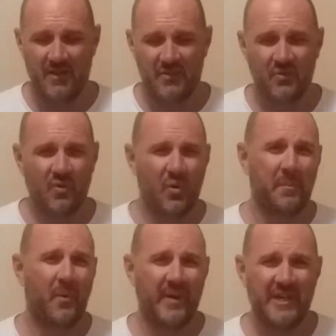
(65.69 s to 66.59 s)
So
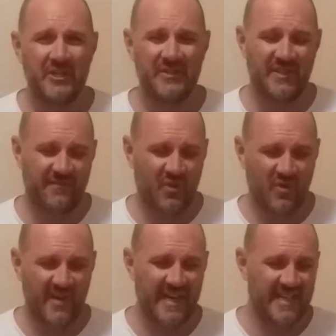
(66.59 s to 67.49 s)
corporations have
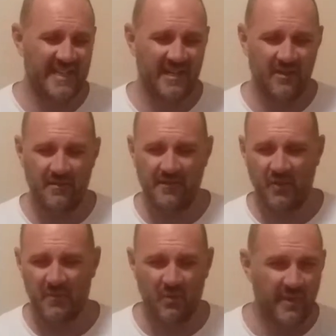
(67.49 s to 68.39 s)
created their
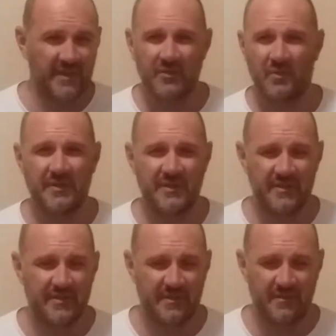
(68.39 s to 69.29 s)
human
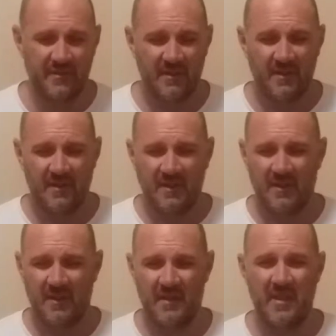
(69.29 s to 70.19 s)
resources
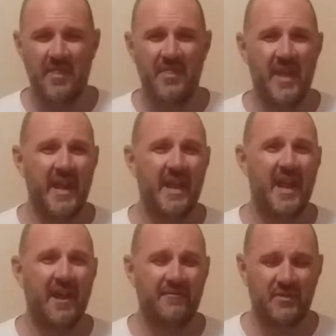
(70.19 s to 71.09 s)
and they
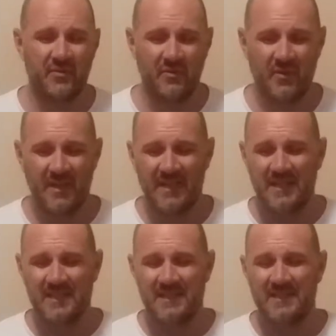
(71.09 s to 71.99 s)
have to
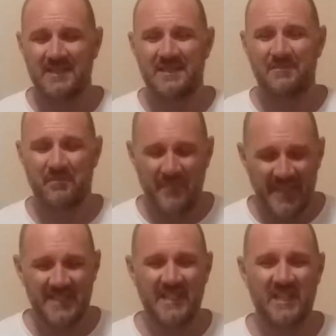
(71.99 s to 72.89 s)

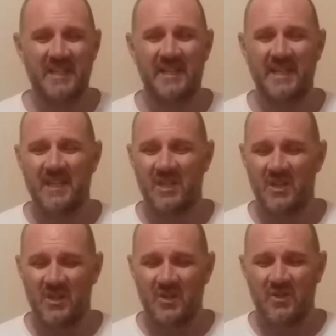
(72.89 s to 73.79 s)
basically
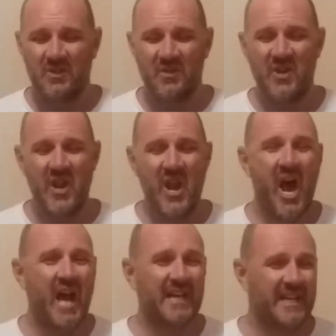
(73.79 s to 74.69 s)

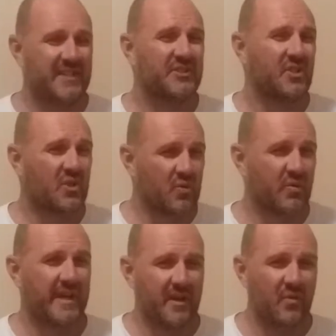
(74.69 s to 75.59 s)
not
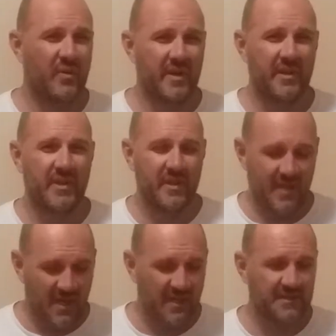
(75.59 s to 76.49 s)
disagree with
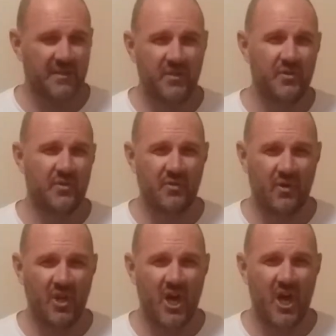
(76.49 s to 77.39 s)
constitutional
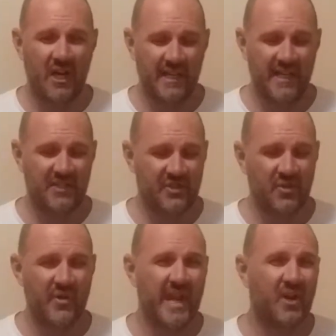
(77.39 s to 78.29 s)
law, and so
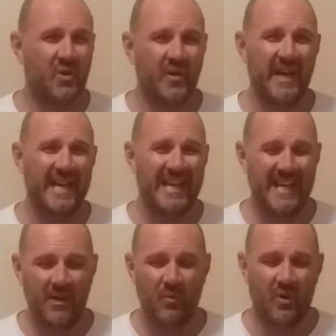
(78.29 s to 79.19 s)
they create
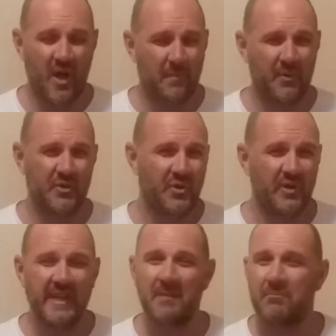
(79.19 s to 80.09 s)
equal
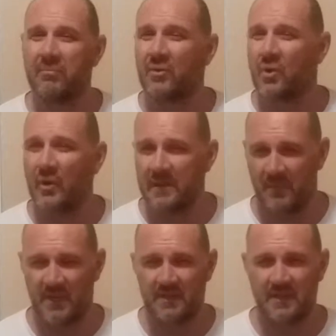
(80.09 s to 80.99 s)
opportunity employment